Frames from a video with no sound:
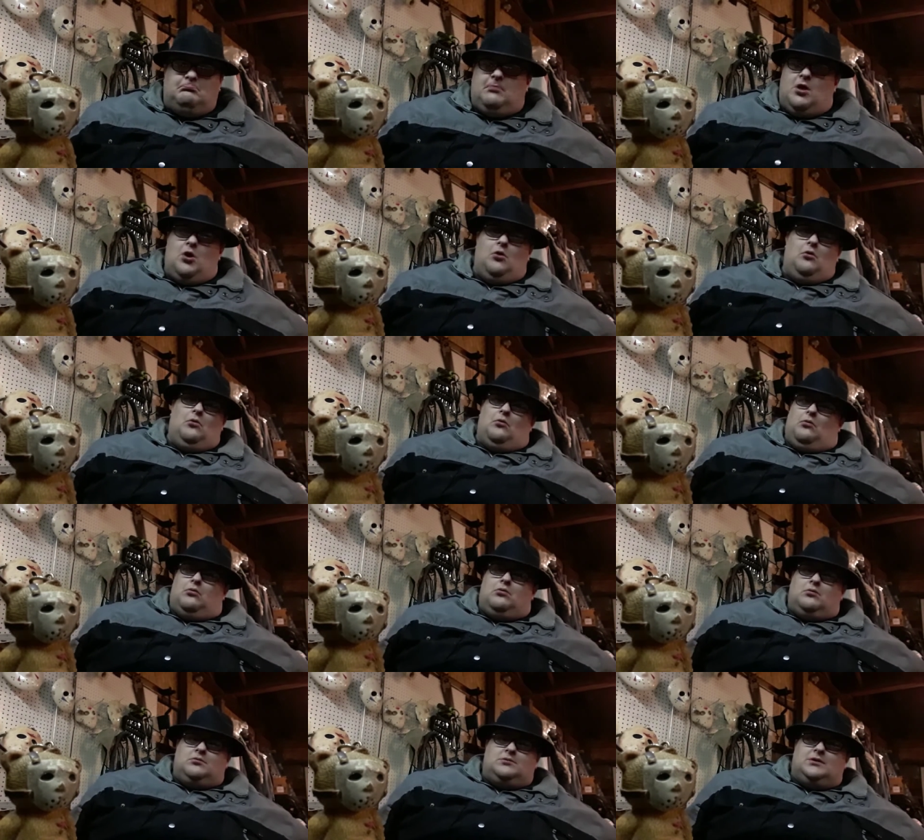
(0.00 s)
No.
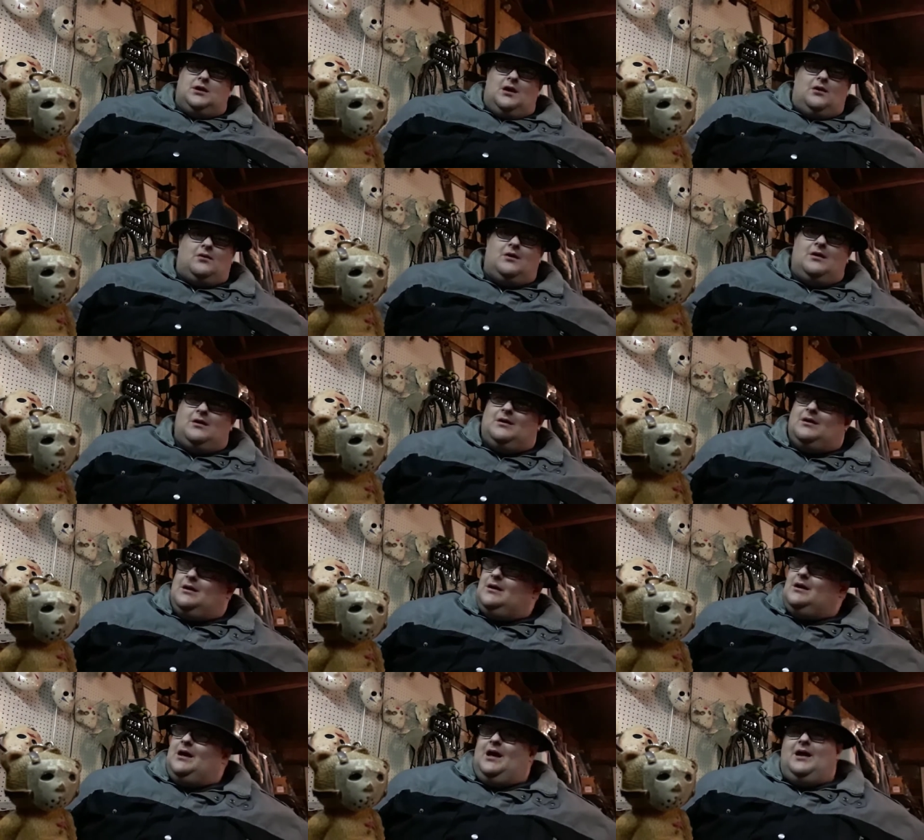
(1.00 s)
yeah,
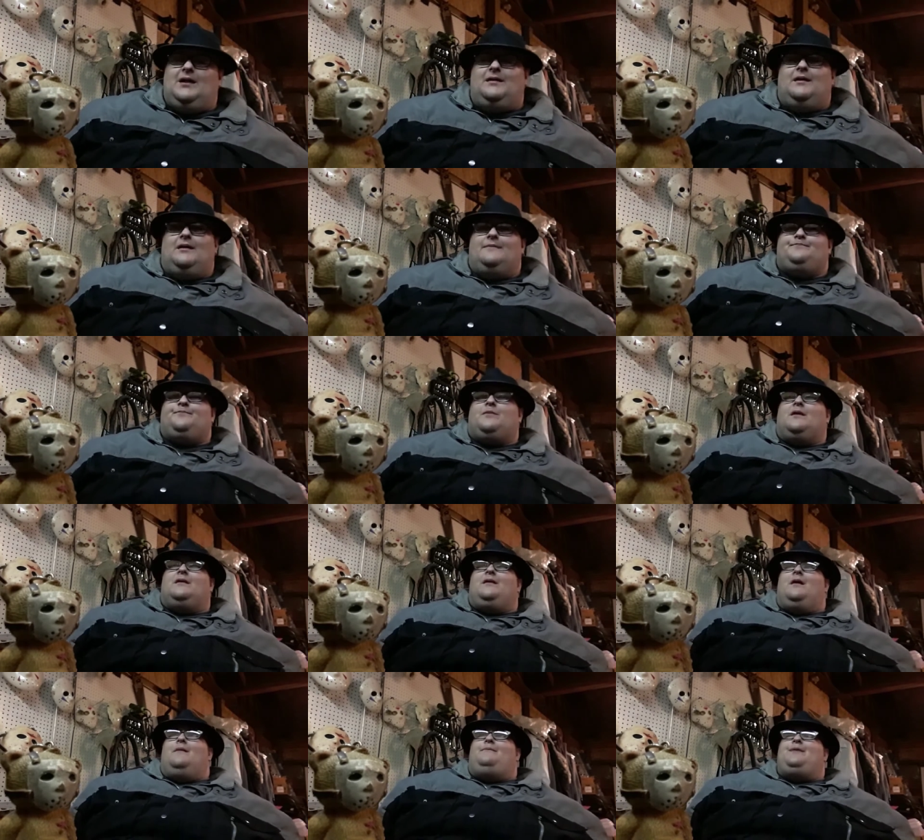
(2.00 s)
And
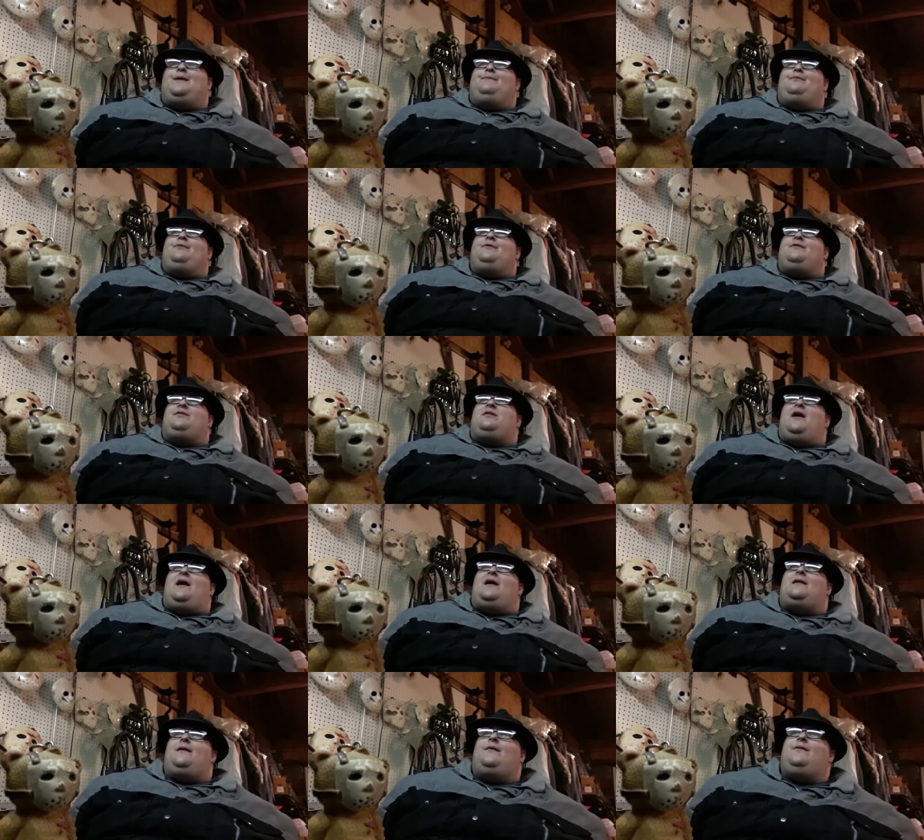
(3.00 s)
you know, people are
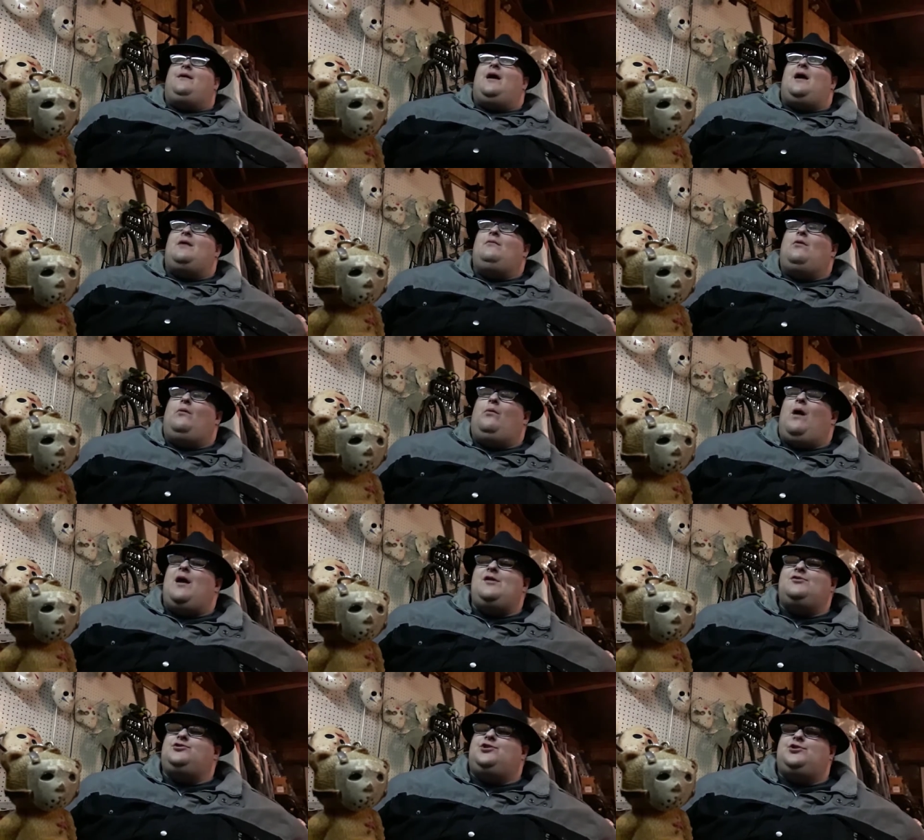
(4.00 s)
saying, okay, well why
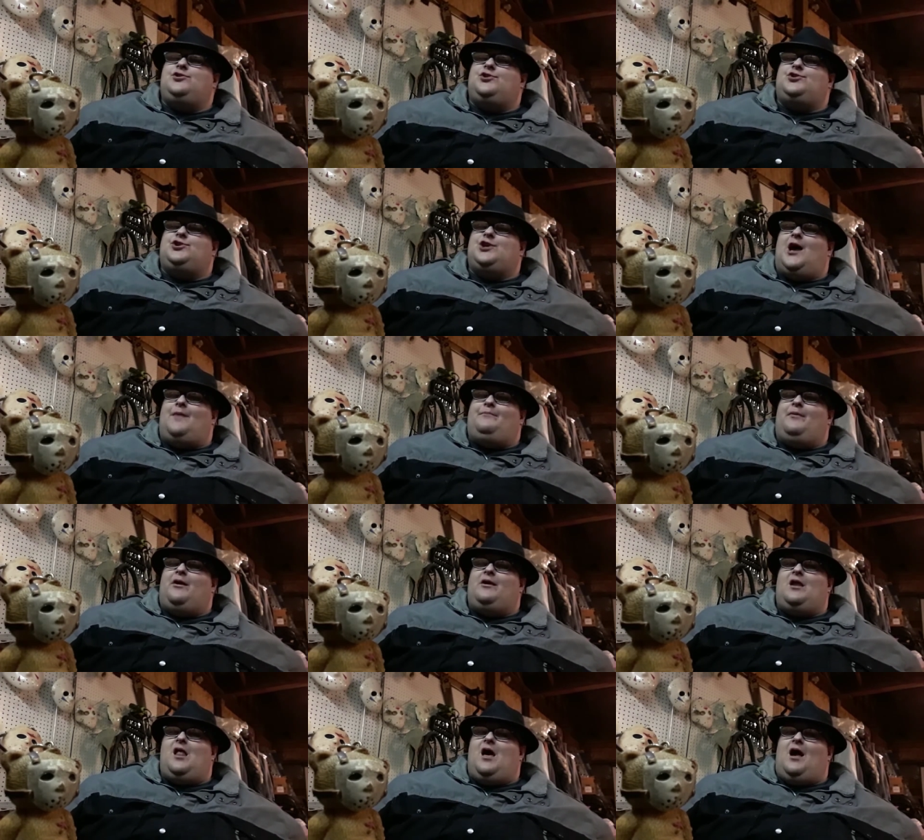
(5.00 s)
don't you just shop
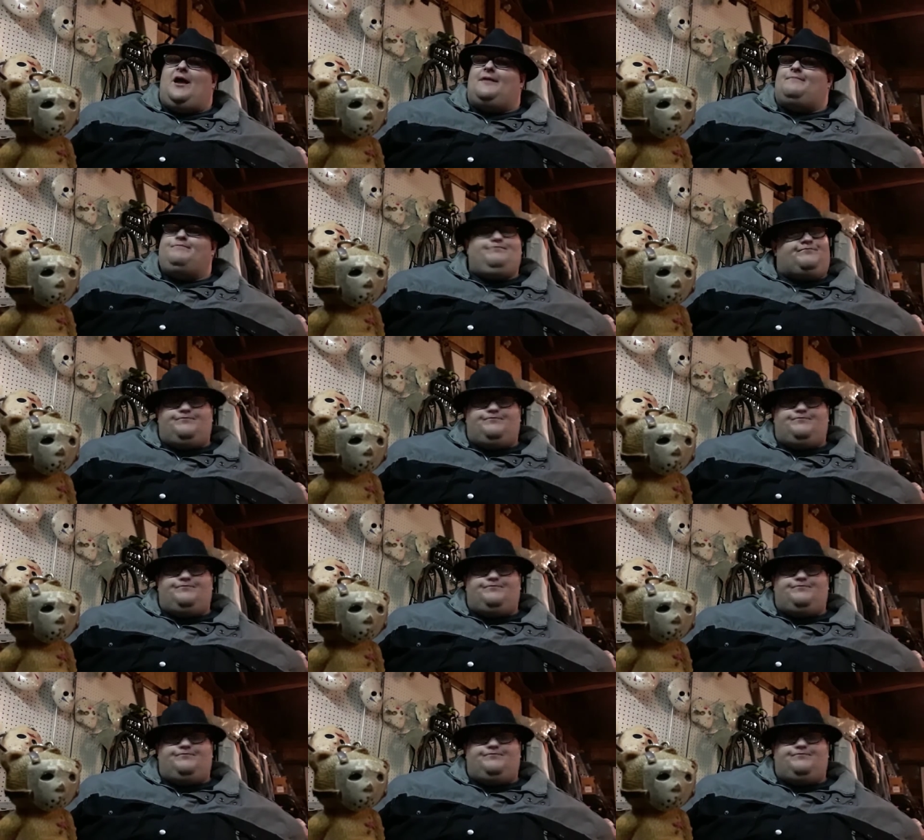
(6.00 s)
online?